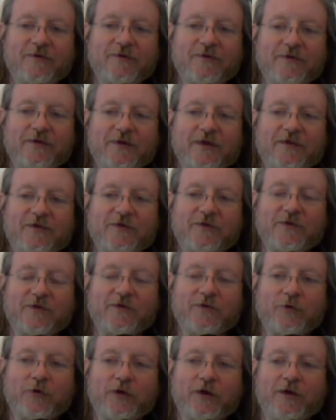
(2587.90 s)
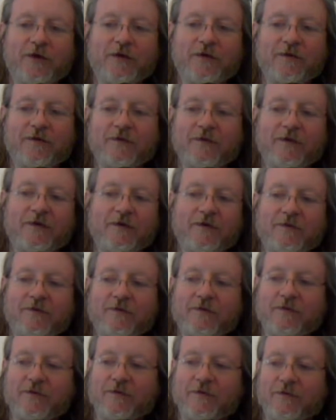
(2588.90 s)
next to the screen
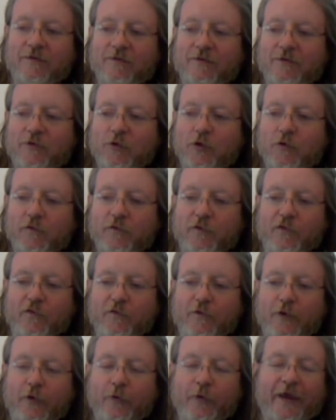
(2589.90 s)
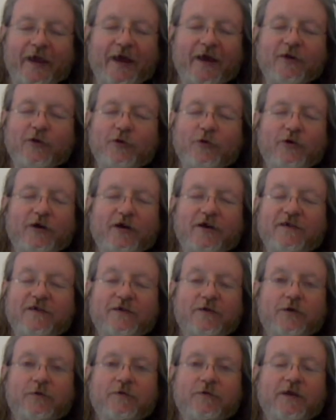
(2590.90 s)
and overflowing ashtrays.
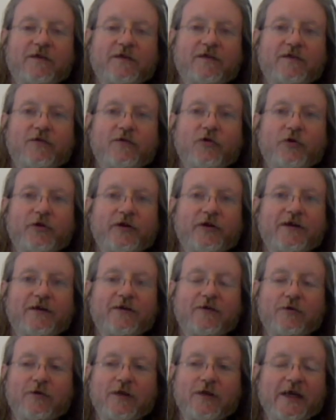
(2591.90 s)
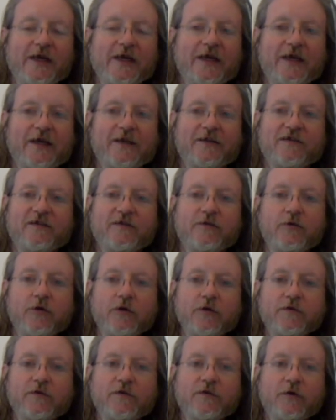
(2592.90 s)
No, that's not it at all. It's
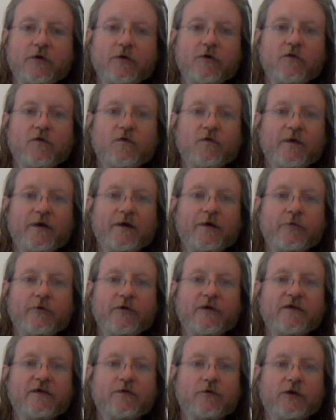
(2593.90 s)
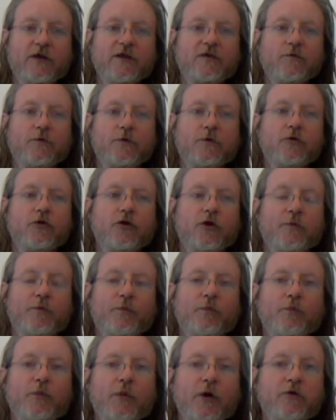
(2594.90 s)
not a very stressful job
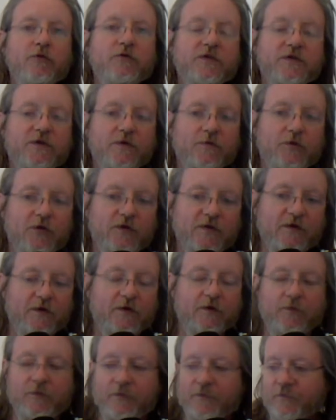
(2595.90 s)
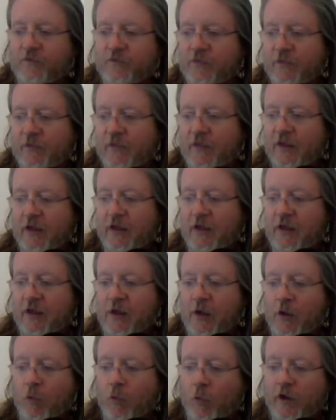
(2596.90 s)
most of the time.
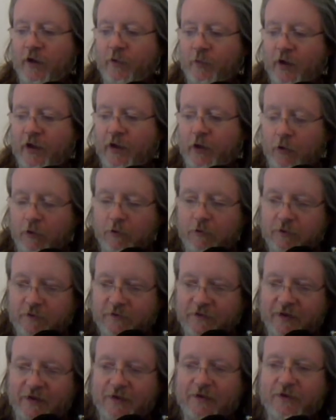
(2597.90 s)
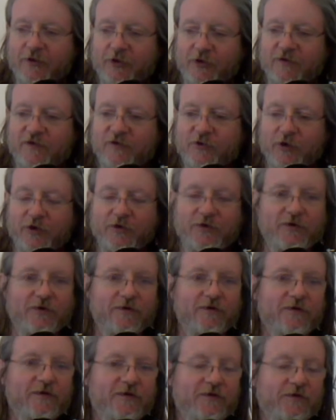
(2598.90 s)
One of my old English
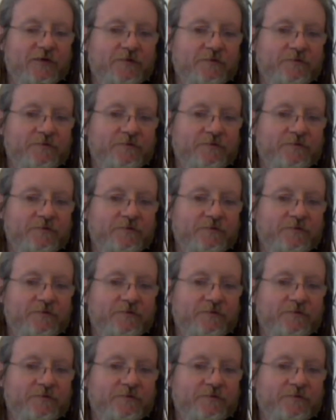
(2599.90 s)
instructors,